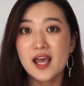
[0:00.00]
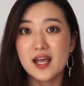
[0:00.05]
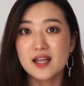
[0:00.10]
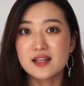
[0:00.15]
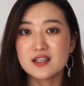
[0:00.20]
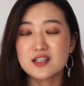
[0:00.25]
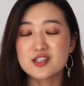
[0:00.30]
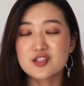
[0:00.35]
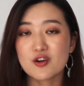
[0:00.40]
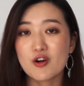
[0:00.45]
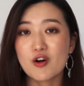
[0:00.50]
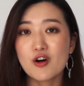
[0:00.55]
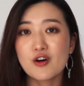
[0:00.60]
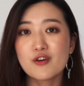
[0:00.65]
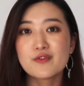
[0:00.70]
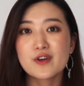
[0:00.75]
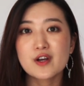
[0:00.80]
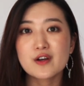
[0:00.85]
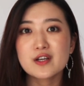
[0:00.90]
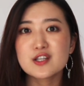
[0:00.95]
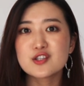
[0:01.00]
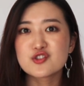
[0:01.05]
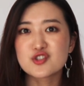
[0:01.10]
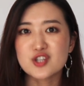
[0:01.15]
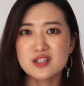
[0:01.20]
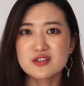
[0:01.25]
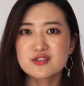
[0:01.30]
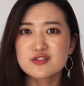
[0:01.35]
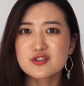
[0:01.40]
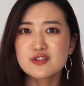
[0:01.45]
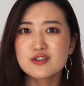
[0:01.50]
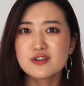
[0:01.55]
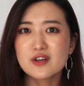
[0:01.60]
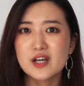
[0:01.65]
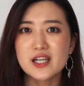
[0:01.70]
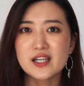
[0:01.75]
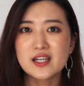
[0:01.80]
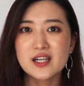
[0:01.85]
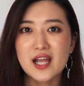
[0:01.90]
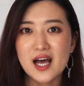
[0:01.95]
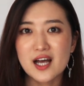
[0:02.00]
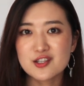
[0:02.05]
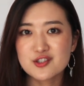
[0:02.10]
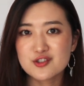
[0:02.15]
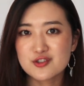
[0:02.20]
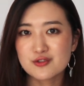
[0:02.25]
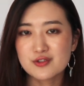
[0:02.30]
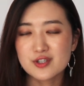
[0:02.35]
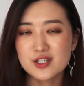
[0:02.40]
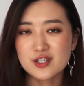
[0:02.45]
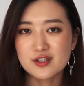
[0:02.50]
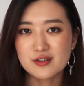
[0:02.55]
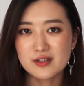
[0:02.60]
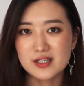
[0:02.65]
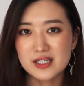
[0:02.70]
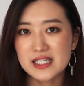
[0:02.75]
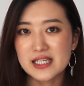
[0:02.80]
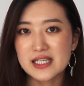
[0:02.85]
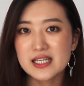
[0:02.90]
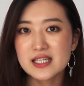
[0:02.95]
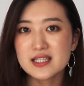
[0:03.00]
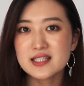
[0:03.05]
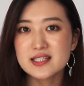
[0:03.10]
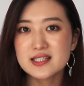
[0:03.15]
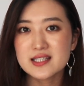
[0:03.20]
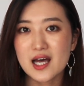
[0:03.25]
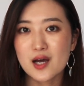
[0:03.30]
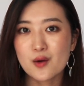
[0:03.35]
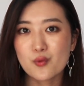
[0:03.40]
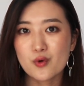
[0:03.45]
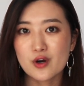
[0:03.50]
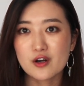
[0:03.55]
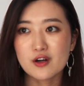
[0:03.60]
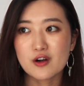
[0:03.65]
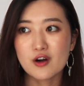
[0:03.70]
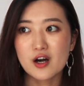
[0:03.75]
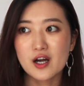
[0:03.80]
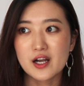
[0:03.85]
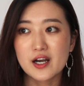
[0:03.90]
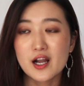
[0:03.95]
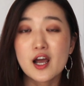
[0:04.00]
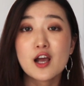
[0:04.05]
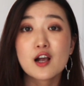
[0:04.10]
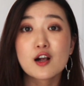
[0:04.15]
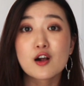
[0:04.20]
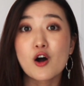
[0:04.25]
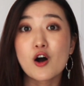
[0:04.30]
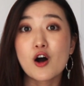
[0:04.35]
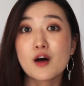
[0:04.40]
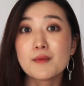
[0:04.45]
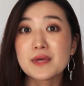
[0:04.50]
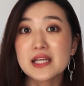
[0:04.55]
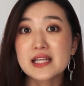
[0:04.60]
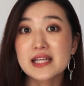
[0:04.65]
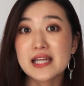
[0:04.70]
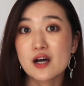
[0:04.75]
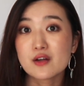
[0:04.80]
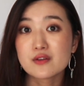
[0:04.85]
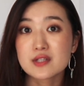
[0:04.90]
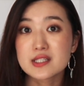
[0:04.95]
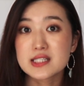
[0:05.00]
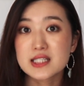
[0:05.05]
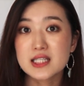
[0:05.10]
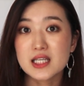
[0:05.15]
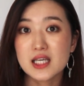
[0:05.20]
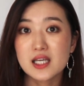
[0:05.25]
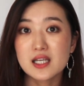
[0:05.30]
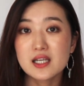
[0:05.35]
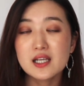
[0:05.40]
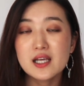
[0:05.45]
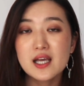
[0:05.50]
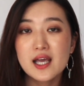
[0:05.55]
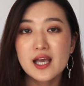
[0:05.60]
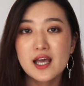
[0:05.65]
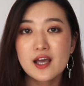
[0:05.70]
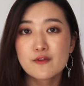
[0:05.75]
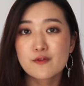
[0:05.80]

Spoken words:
And these are all very gentle and natural ingredients that work on calming down the skin